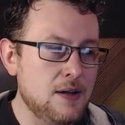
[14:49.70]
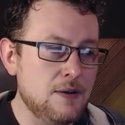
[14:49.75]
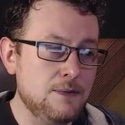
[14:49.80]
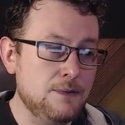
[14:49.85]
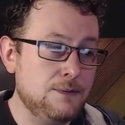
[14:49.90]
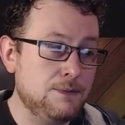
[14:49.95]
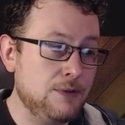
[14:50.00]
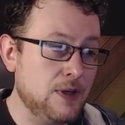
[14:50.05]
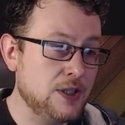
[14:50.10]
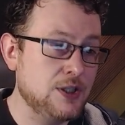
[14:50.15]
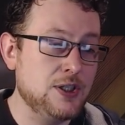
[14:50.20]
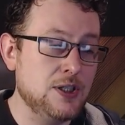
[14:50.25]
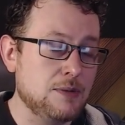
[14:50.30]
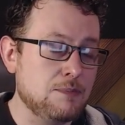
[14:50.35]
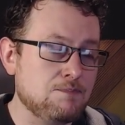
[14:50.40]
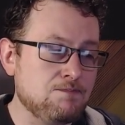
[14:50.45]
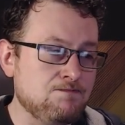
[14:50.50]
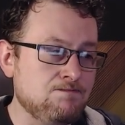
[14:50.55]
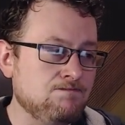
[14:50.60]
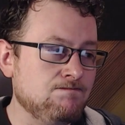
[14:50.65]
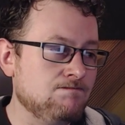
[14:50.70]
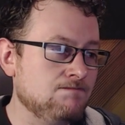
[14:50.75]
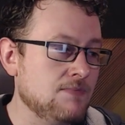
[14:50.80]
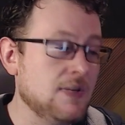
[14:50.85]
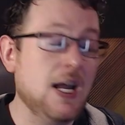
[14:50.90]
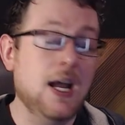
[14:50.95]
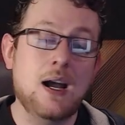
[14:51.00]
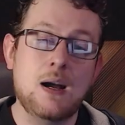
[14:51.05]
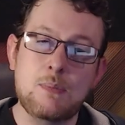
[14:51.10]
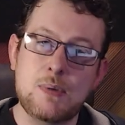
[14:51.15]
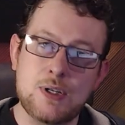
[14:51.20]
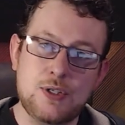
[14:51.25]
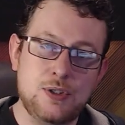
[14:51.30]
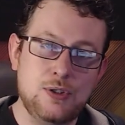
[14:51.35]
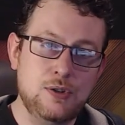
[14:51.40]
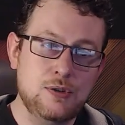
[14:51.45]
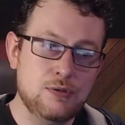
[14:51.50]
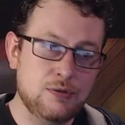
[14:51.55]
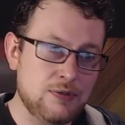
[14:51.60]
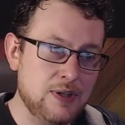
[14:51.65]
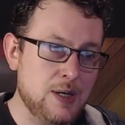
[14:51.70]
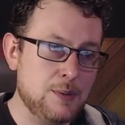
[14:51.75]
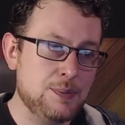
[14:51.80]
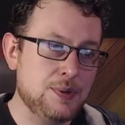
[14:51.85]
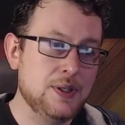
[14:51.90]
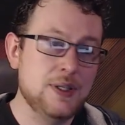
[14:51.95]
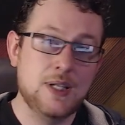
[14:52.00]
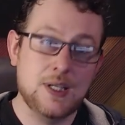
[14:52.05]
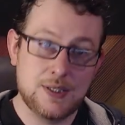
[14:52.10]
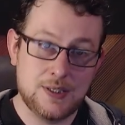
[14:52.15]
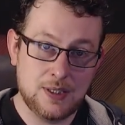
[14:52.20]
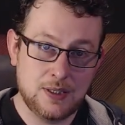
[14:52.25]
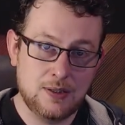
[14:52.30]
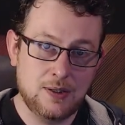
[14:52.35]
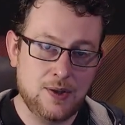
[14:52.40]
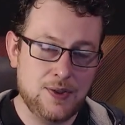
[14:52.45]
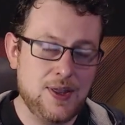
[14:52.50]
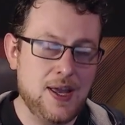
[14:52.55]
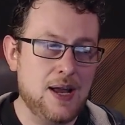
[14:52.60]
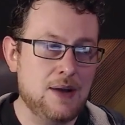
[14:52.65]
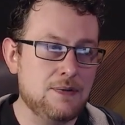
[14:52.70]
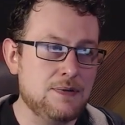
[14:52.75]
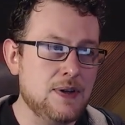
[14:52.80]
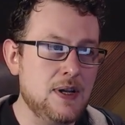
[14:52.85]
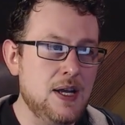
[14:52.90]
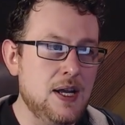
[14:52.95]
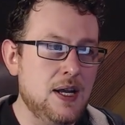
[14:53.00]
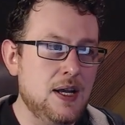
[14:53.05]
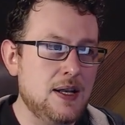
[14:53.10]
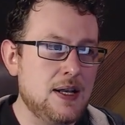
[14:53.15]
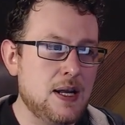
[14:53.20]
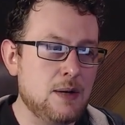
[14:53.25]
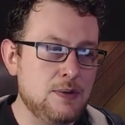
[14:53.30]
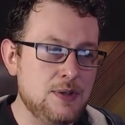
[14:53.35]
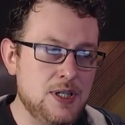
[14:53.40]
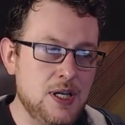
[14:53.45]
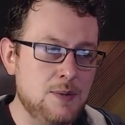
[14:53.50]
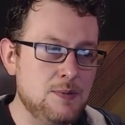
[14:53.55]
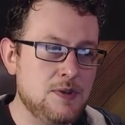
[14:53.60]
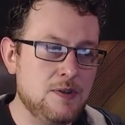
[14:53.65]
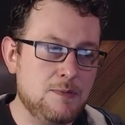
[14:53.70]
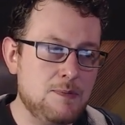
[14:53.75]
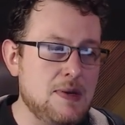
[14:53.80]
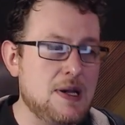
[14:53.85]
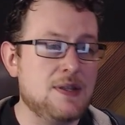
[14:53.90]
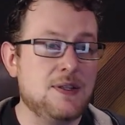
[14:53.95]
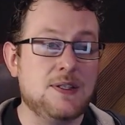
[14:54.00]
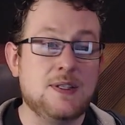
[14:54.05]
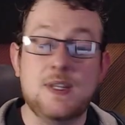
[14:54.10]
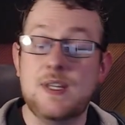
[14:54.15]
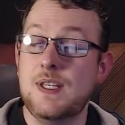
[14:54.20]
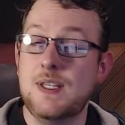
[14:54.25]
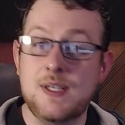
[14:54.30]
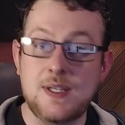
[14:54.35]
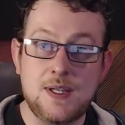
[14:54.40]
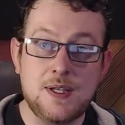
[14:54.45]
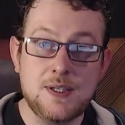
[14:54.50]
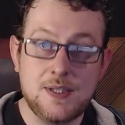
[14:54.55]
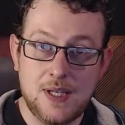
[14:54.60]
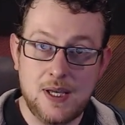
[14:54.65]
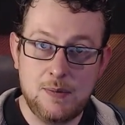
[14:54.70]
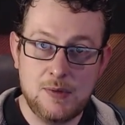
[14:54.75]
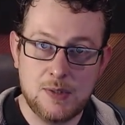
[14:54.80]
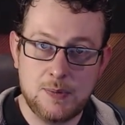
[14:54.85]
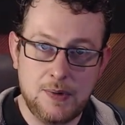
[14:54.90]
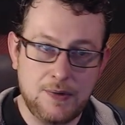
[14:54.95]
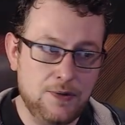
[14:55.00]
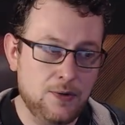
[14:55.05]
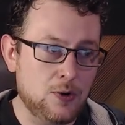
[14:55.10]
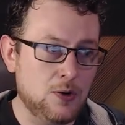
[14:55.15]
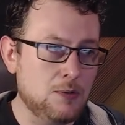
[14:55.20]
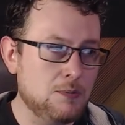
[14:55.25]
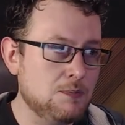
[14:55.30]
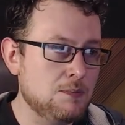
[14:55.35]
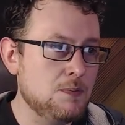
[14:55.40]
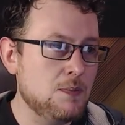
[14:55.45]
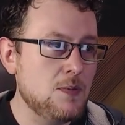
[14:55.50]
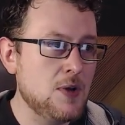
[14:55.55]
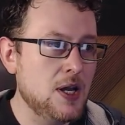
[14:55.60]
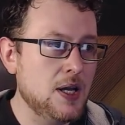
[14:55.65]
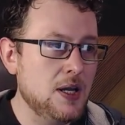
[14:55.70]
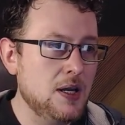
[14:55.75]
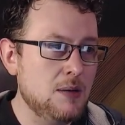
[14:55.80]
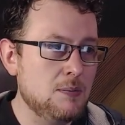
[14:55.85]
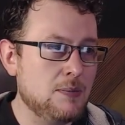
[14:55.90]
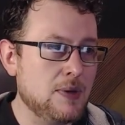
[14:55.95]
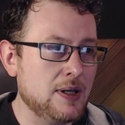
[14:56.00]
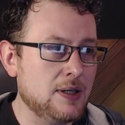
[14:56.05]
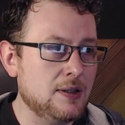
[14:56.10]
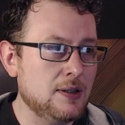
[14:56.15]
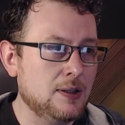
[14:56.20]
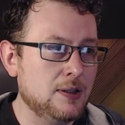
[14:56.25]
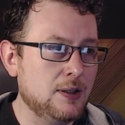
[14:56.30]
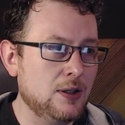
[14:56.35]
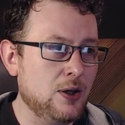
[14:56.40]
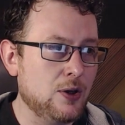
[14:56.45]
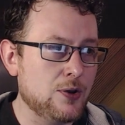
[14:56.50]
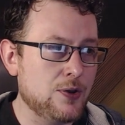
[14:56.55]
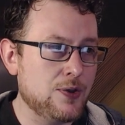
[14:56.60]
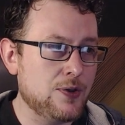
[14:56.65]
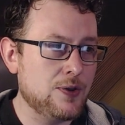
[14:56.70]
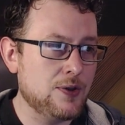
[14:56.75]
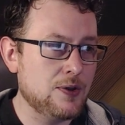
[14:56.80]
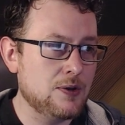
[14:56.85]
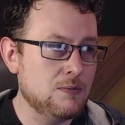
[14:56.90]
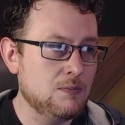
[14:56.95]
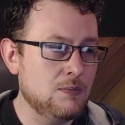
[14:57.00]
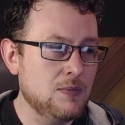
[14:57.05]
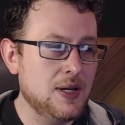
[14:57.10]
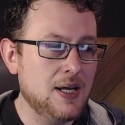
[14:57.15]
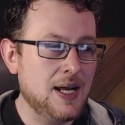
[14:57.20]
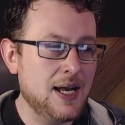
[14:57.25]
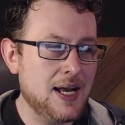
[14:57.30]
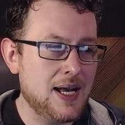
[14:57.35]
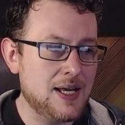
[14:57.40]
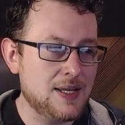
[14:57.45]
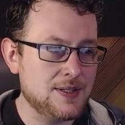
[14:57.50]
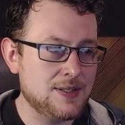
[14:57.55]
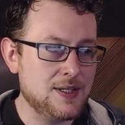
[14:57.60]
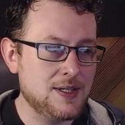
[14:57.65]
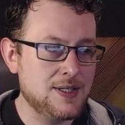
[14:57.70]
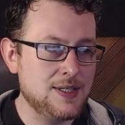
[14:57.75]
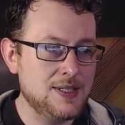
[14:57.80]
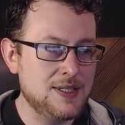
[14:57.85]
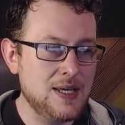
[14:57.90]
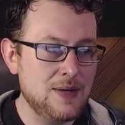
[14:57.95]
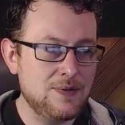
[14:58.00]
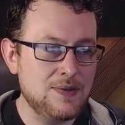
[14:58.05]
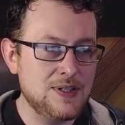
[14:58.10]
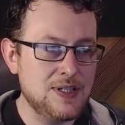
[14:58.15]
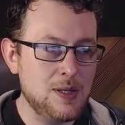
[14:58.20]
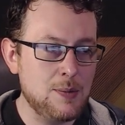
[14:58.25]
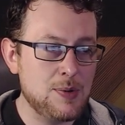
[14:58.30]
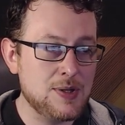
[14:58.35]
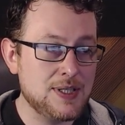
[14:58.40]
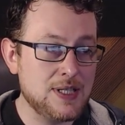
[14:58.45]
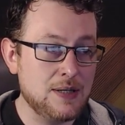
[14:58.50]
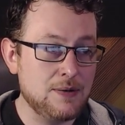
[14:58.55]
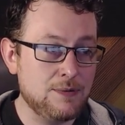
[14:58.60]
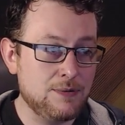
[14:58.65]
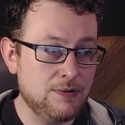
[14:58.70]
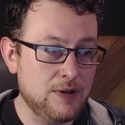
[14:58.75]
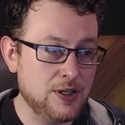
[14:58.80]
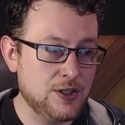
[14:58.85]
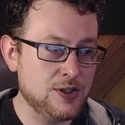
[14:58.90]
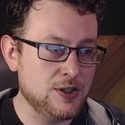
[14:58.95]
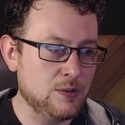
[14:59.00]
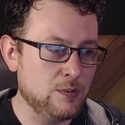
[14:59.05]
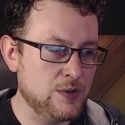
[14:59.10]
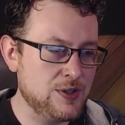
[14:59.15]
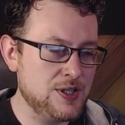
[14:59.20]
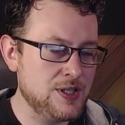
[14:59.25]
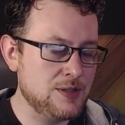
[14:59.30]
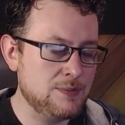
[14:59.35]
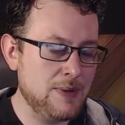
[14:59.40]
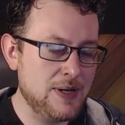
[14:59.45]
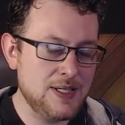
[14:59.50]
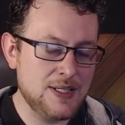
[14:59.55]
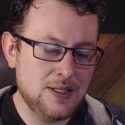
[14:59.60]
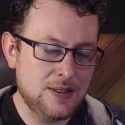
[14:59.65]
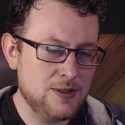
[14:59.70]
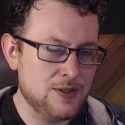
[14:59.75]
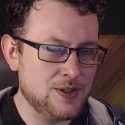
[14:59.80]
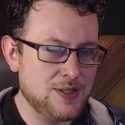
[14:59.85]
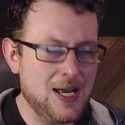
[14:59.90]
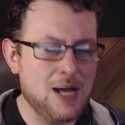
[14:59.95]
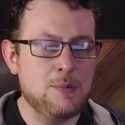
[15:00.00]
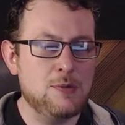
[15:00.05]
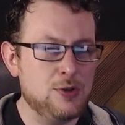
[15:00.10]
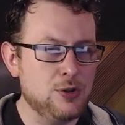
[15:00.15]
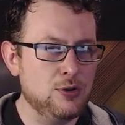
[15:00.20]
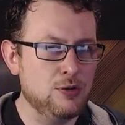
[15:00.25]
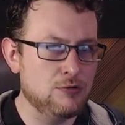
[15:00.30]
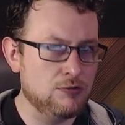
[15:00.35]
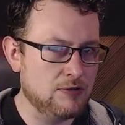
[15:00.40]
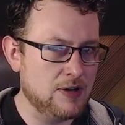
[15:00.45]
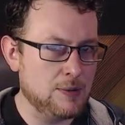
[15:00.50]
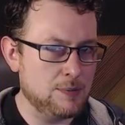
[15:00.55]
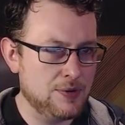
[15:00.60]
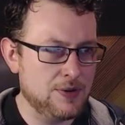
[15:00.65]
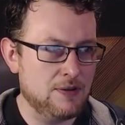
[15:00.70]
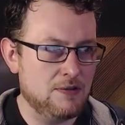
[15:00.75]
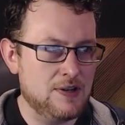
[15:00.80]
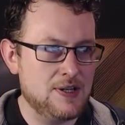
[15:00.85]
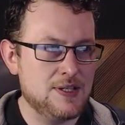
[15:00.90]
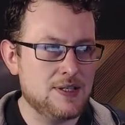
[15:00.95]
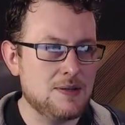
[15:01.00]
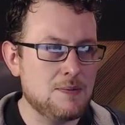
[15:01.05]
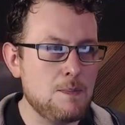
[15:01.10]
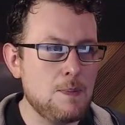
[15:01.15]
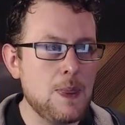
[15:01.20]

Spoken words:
Friction. how much grip does the cloth have? Now, in terms of maths, this is the same as before. My cloth has 70% friction, which is basically just how much grip there is.